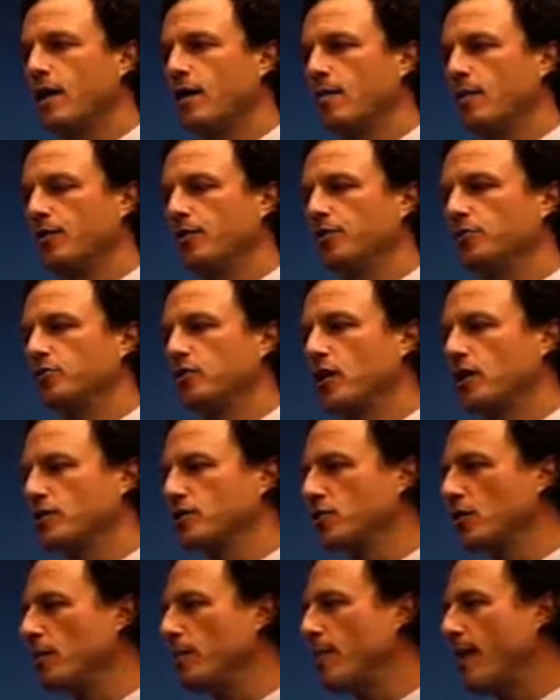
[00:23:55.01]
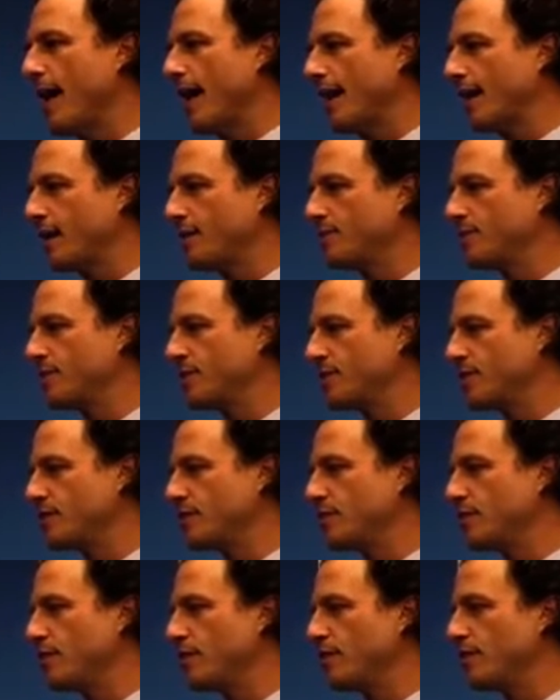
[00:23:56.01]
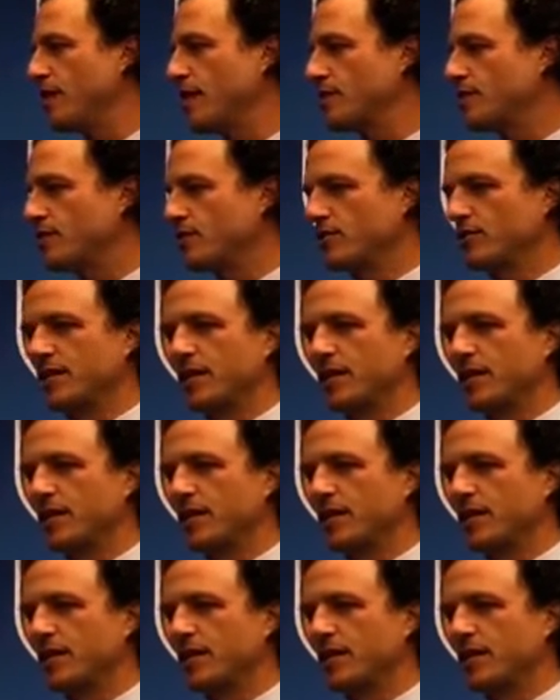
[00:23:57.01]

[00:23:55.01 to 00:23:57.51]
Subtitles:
But there's also a backup system of vessels